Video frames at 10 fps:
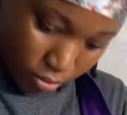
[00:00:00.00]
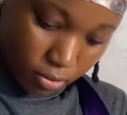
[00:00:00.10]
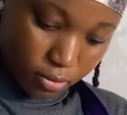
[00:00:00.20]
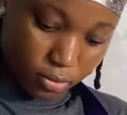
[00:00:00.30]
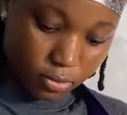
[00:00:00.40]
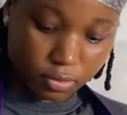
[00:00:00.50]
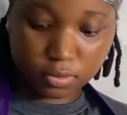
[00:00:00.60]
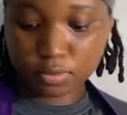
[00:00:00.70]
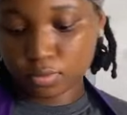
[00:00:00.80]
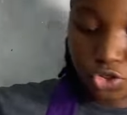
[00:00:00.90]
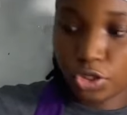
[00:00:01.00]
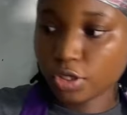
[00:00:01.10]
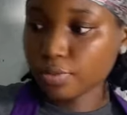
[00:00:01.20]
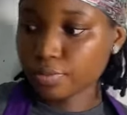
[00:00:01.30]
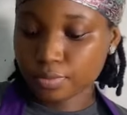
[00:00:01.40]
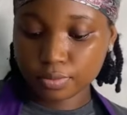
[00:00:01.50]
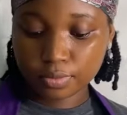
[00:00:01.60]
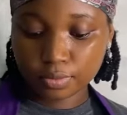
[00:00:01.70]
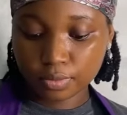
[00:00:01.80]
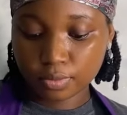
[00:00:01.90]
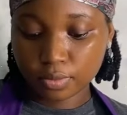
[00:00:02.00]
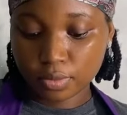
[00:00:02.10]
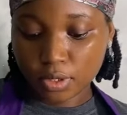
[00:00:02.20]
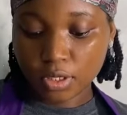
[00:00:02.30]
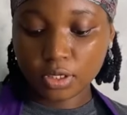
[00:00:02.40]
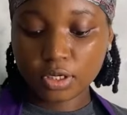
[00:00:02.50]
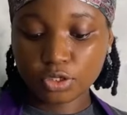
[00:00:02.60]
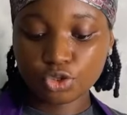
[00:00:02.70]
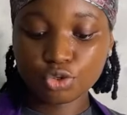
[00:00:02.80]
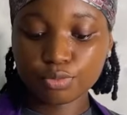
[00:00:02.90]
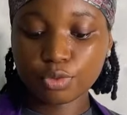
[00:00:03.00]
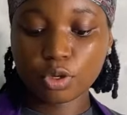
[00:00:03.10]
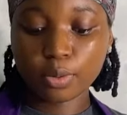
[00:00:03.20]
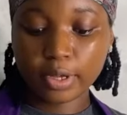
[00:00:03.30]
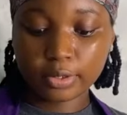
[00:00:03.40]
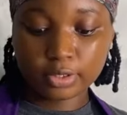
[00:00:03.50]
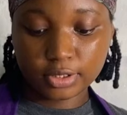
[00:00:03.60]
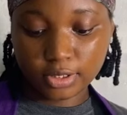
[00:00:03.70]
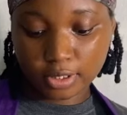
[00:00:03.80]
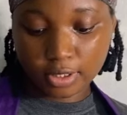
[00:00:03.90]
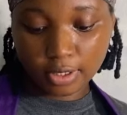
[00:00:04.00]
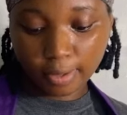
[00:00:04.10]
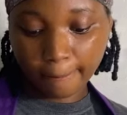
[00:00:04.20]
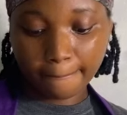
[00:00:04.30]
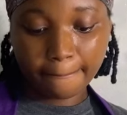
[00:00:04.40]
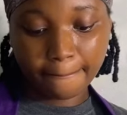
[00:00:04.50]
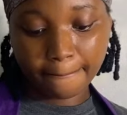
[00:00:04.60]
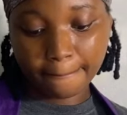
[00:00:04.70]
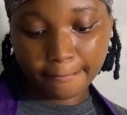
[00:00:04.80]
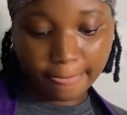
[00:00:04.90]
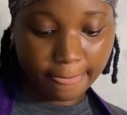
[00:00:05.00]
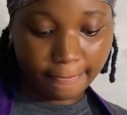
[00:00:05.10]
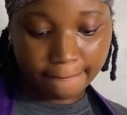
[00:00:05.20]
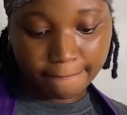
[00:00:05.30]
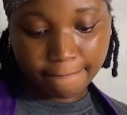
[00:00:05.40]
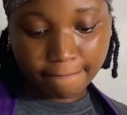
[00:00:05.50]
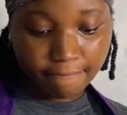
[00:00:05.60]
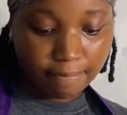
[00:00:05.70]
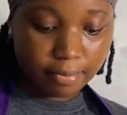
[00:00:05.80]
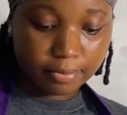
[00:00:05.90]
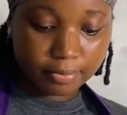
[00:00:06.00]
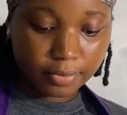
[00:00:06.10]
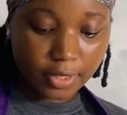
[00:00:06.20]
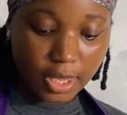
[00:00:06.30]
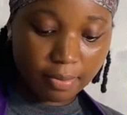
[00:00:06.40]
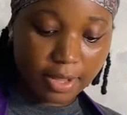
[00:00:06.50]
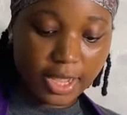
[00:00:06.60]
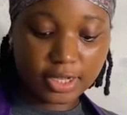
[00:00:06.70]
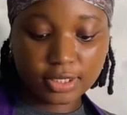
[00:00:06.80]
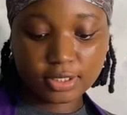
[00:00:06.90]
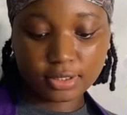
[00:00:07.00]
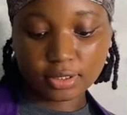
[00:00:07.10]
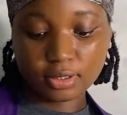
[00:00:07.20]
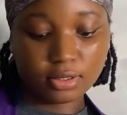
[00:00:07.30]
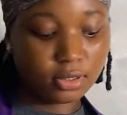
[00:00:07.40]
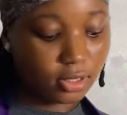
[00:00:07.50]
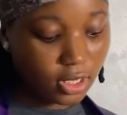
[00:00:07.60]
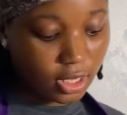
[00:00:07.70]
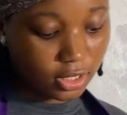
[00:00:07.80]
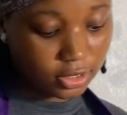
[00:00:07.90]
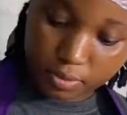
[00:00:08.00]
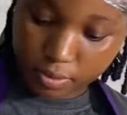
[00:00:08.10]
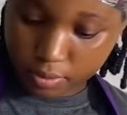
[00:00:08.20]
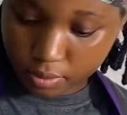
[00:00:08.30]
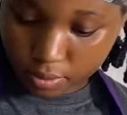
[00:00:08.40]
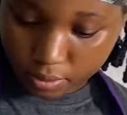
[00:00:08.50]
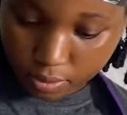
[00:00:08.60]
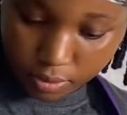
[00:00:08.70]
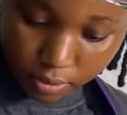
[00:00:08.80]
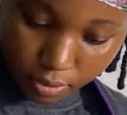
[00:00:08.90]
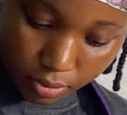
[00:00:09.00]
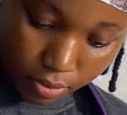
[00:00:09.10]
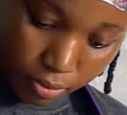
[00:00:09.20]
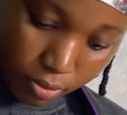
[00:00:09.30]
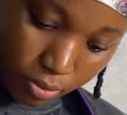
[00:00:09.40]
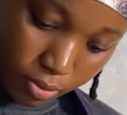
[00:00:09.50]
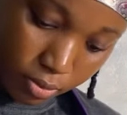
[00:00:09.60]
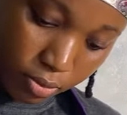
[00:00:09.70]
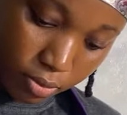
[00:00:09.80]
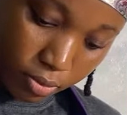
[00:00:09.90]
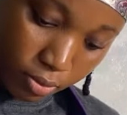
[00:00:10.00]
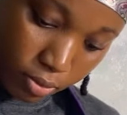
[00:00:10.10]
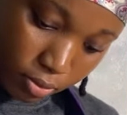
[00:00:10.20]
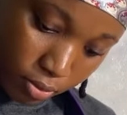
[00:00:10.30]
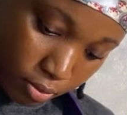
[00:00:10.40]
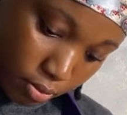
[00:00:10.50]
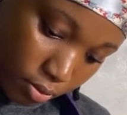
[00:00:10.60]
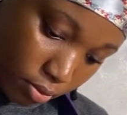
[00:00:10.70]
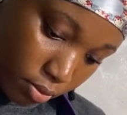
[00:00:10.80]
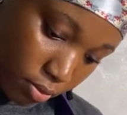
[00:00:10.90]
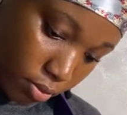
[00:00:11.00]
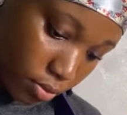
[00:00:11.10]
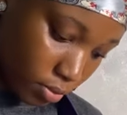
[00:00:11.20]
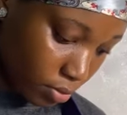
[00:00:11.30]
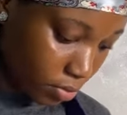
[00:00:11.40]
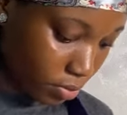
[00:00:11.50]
strawberry cake for the very first one that I'm going to do. I trimmed the cake and now I'm going to stack my cake. I stack with a very little